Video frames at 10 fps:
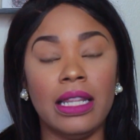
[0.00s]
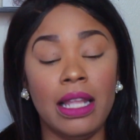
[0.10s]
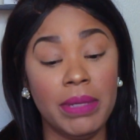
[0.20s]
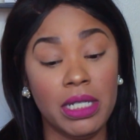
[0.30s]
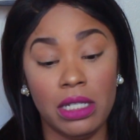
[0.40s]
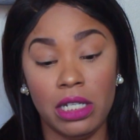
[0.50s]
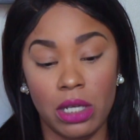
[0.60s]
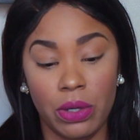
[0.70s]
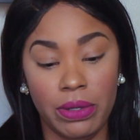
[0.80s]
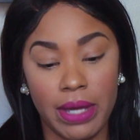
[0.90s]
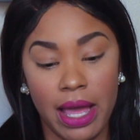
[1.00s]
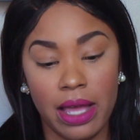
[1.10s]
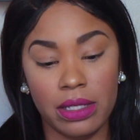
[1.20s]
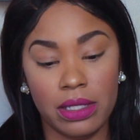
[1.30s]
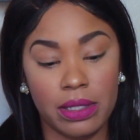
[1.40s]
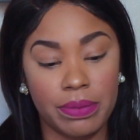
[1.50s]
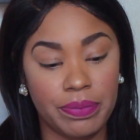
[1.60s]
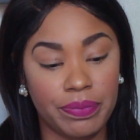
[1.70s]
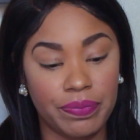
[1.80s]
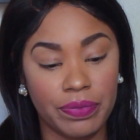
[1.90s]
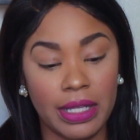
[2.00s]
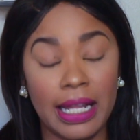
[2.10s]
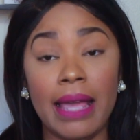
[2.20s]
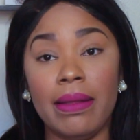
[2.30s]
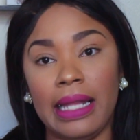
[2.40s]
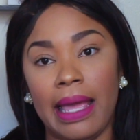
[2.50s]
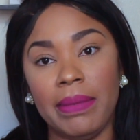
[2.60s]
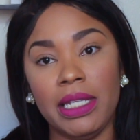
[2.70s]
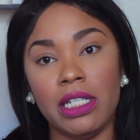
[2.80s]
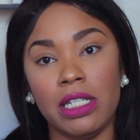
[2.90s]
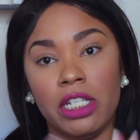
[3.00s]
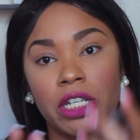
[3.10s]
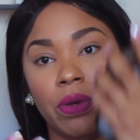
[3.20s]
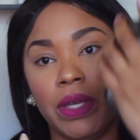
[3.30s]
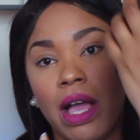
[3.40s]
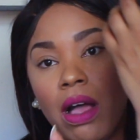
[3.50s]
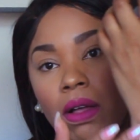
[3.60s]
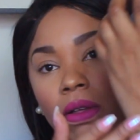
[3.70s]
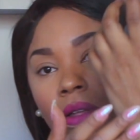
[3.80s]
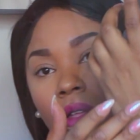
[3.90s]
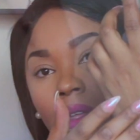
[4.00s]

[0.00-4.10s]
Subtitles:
Let me just show you guys. Let me just show y'all.